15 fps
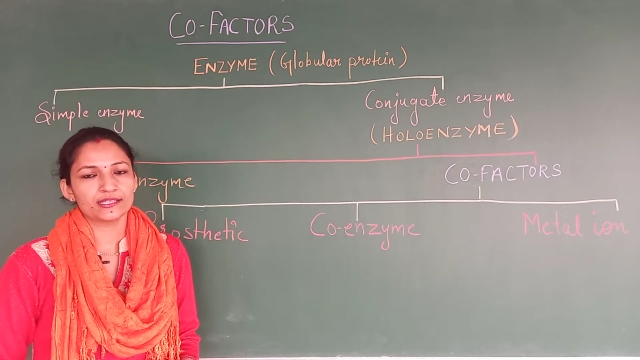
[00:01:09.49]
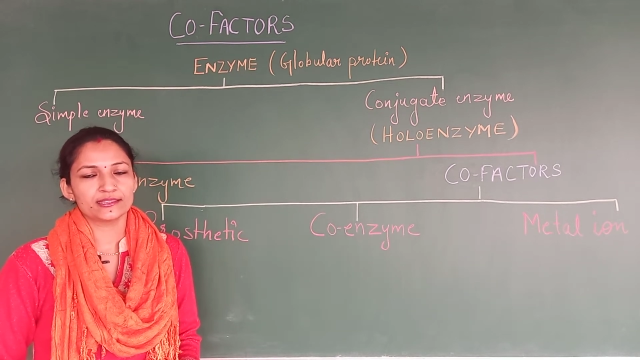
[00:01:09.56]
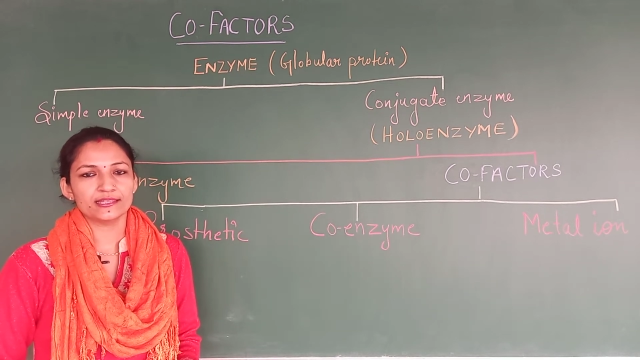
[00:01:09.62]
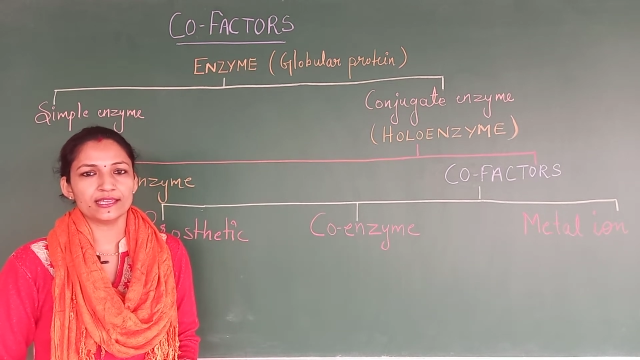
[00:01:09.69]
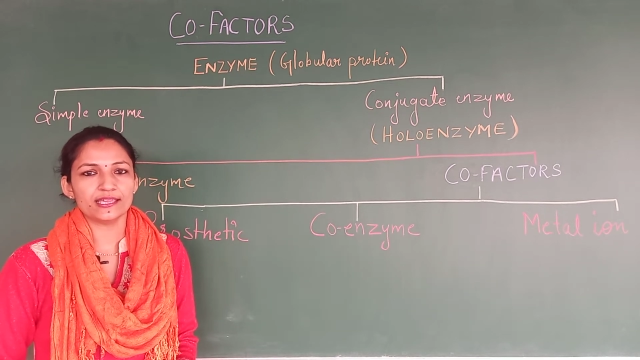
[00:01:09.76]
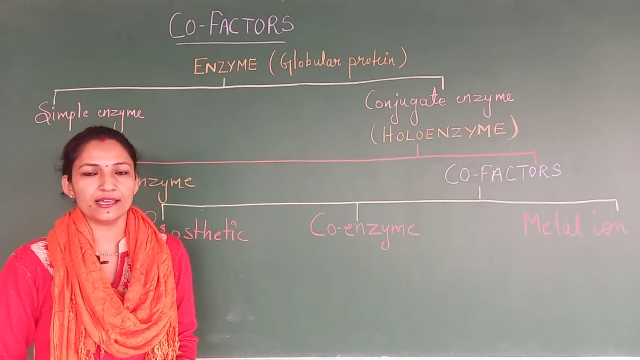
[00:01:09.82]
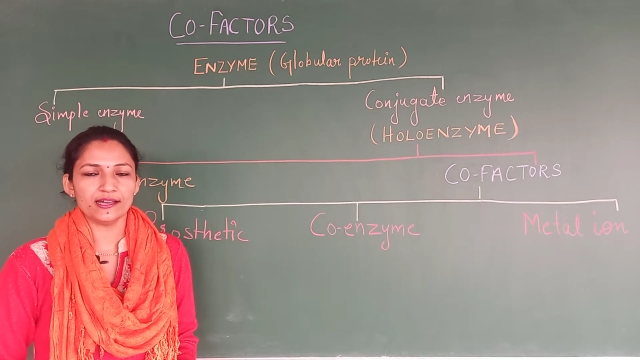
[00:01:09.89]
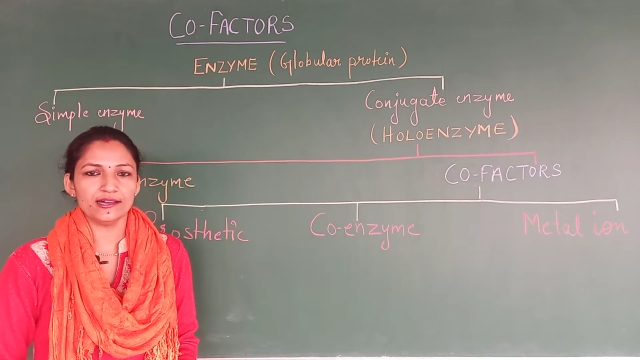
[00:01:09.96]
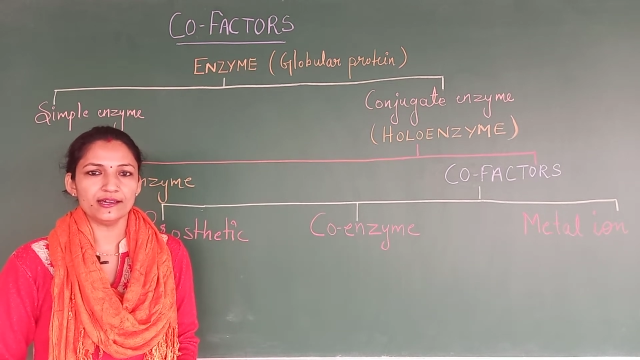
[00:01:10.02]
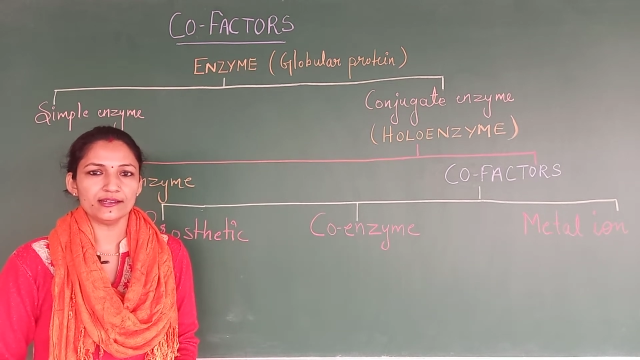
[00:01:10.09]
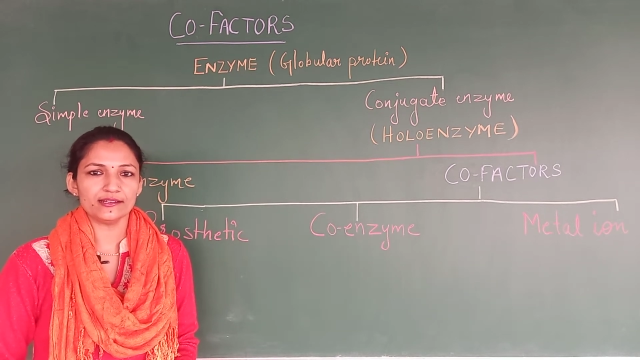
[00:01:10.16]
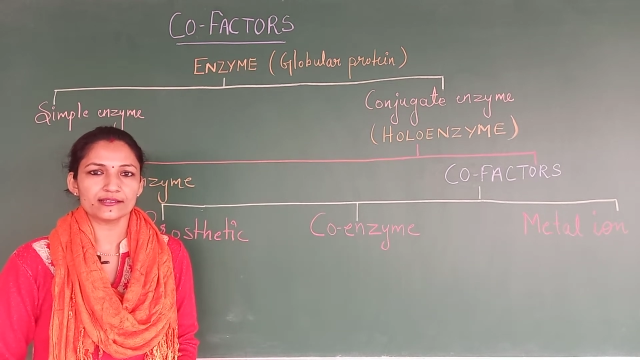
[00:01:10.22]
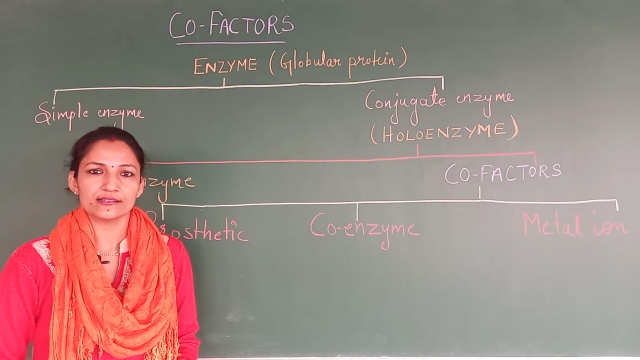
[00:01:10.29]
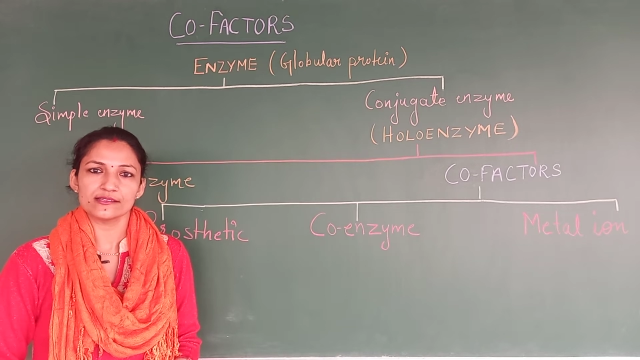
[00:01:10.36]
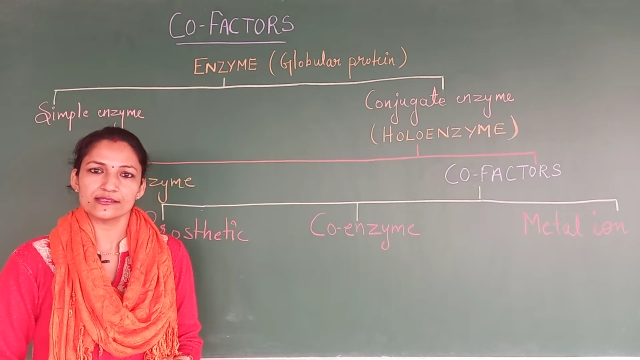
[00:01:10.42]
they
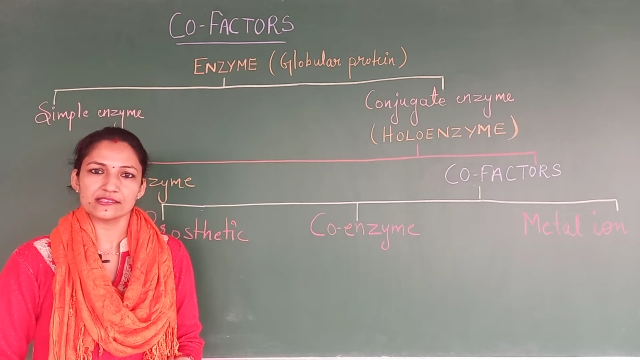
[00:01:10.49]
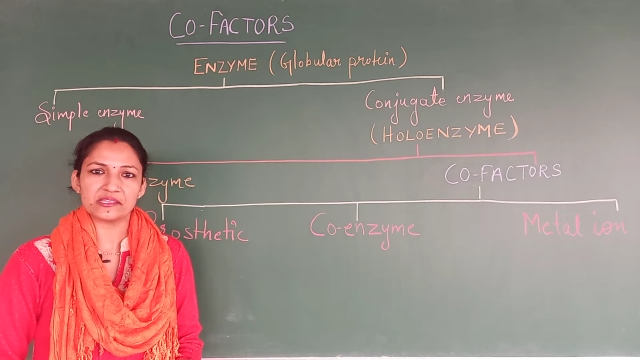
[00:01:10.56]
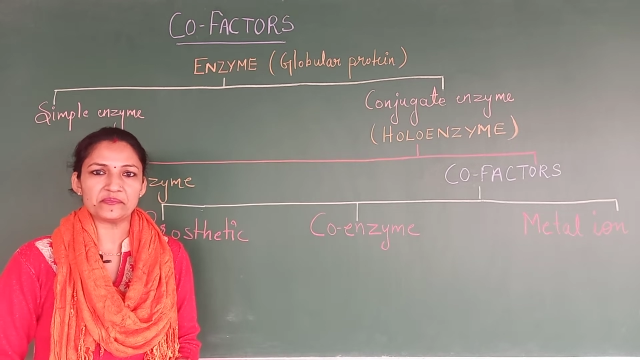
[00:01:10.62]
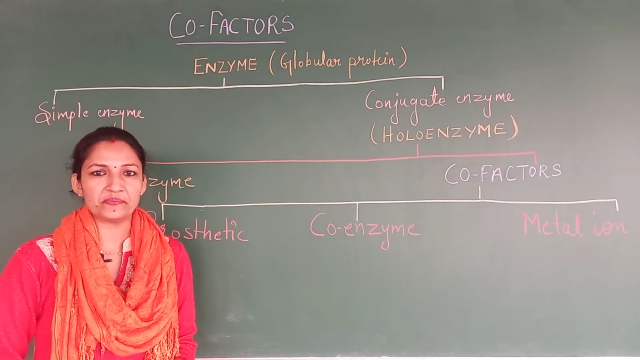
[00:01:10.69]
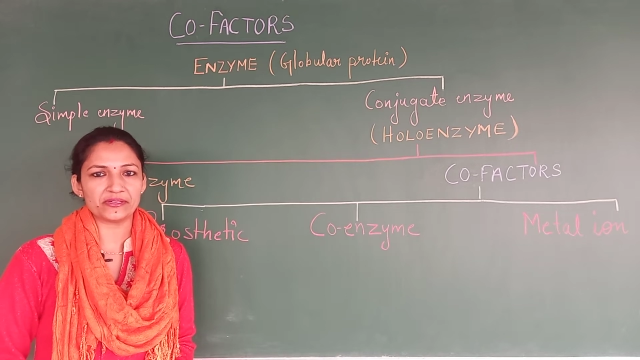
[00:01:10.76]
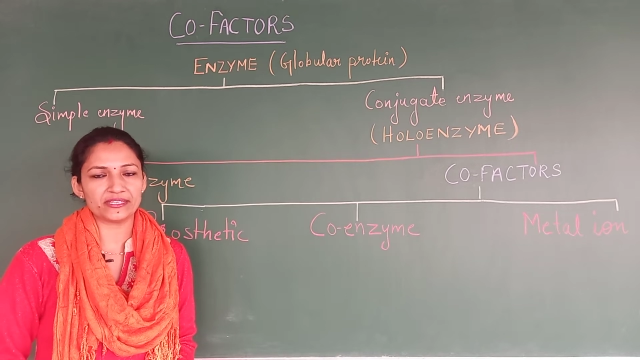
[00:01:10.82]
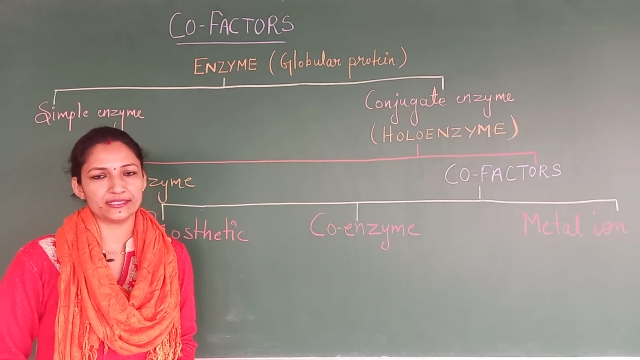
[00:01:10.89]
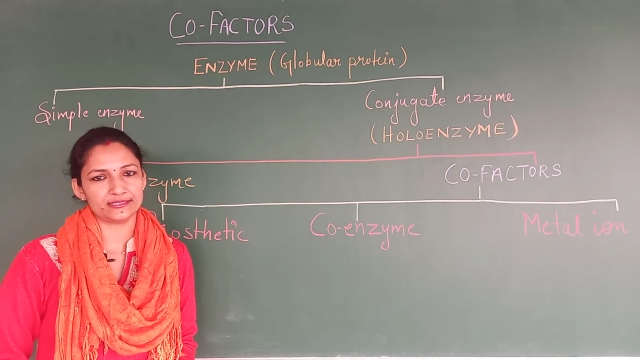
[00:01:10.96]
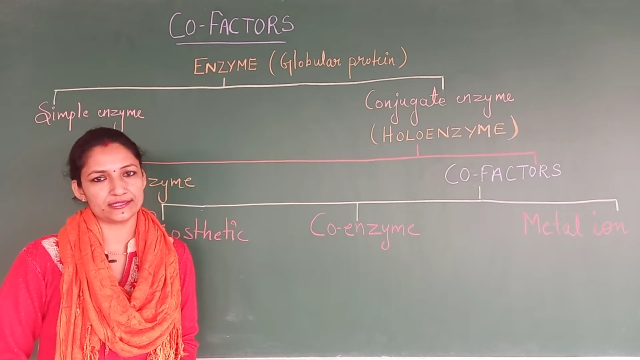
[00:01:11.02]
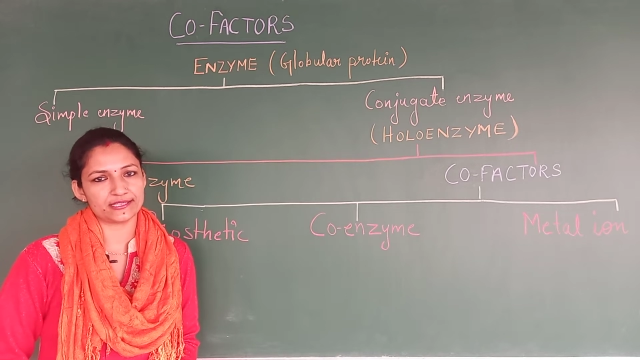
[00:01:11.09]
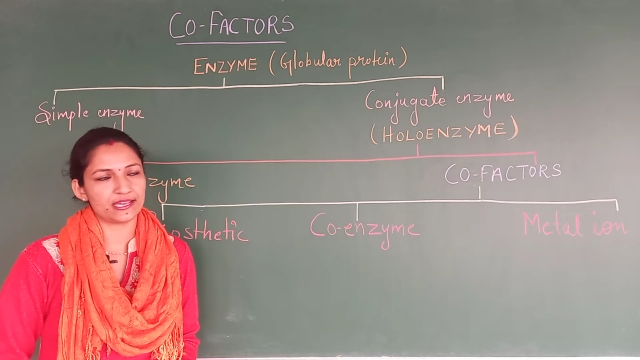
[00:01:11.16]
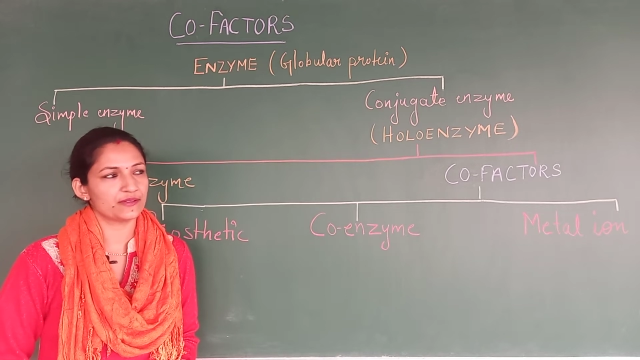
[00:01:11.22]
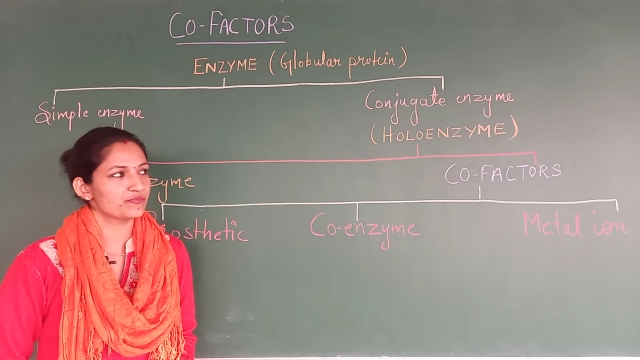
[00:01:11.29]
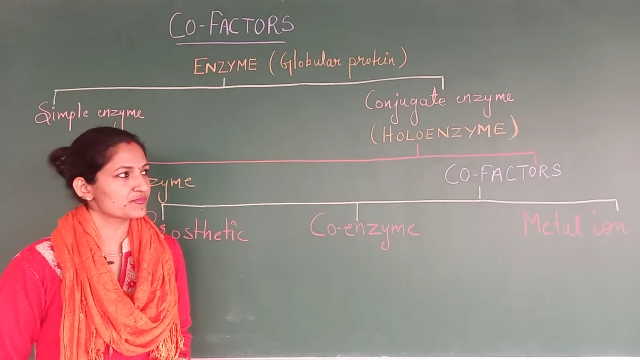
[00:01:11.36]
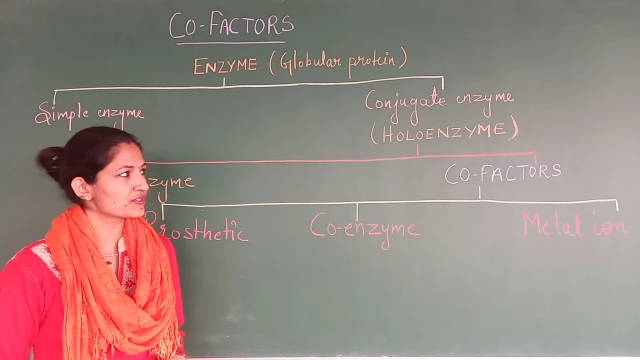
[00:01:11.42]
are simple
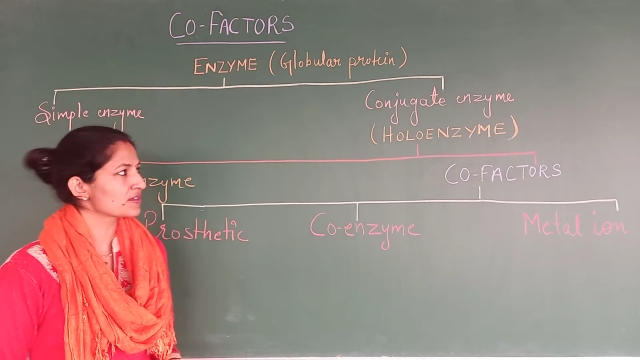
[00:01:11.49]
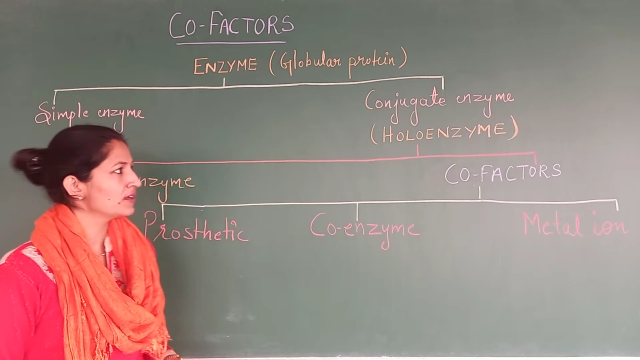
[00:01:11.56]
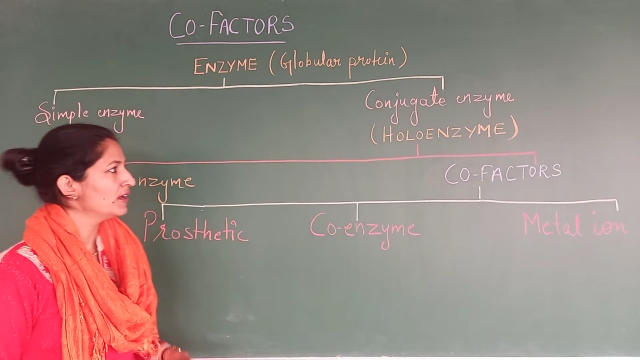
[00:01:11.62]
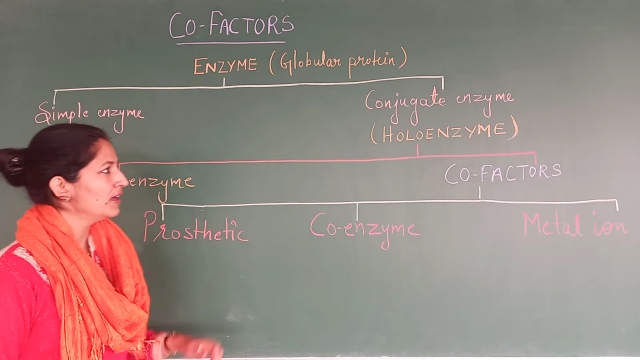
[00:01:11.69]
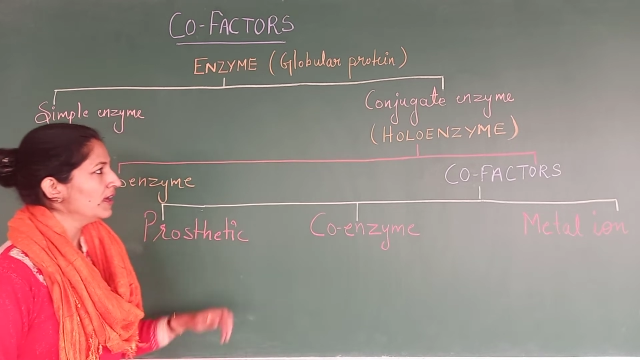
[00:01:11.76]
enzymes.